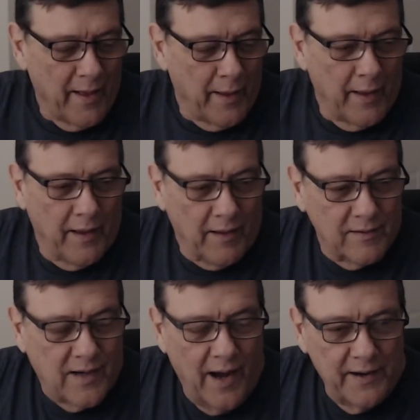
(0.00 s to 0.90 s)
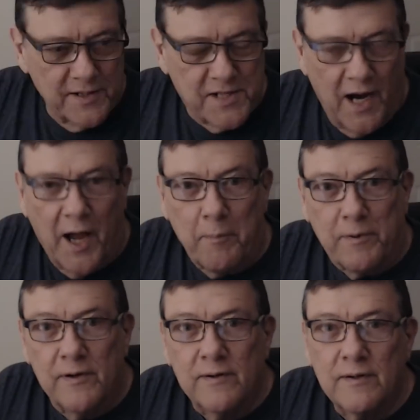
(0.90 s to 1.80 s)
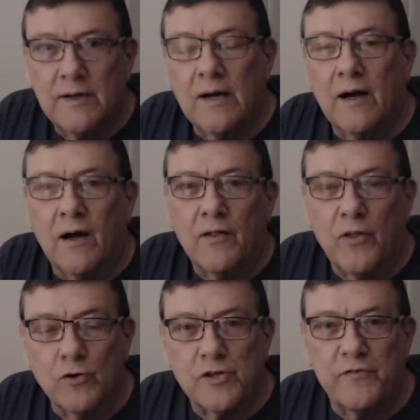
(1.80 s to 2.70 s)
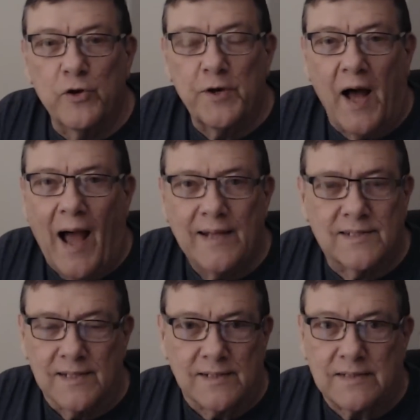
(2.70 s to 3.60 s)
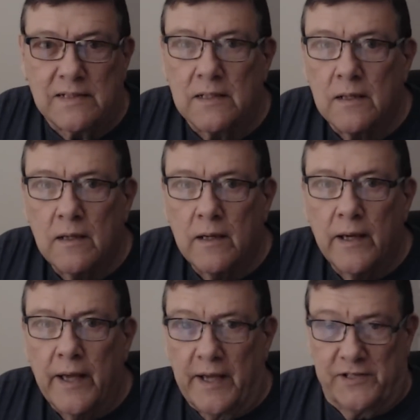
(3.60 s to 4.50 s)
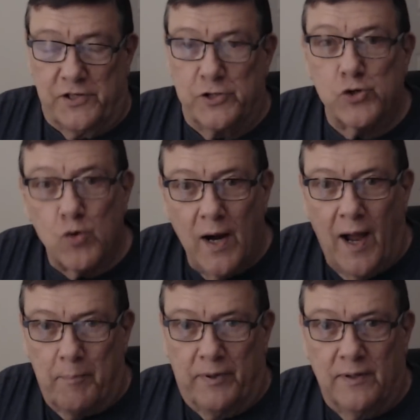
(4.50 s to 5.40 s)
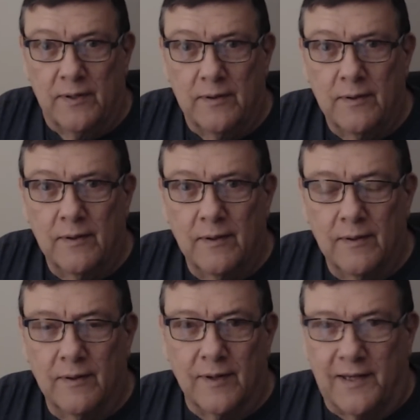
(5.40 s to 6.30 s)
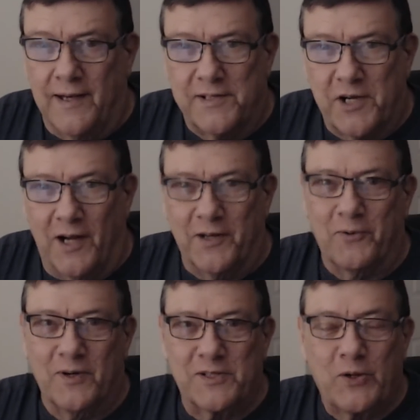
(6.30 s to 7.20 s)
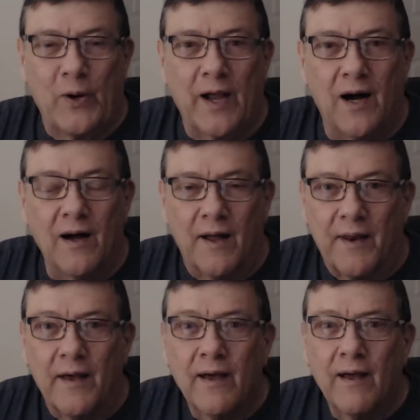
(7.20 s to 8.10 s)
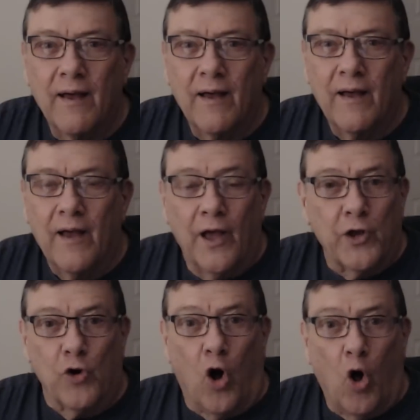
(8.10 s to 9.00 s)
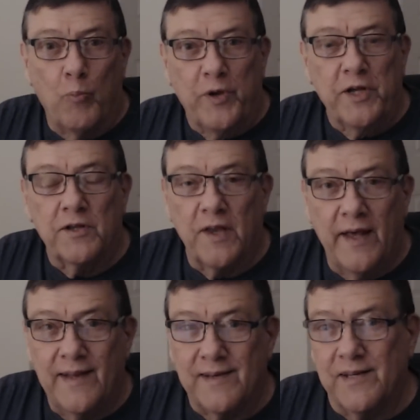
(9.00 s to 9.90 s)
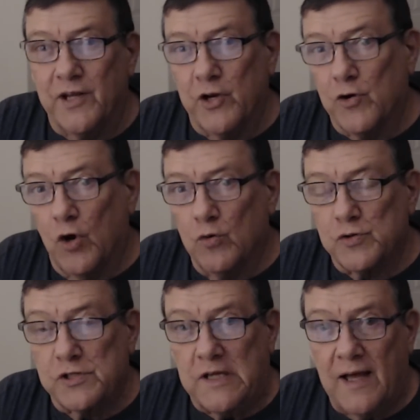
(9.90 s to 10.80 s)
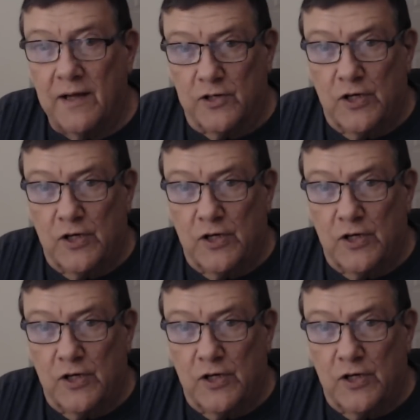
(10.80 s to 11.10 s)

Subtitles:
Al-Qaeda type. Those of you in ISIS, it's a trap. Catch on to what's going on. You're all being led to your own slaughter.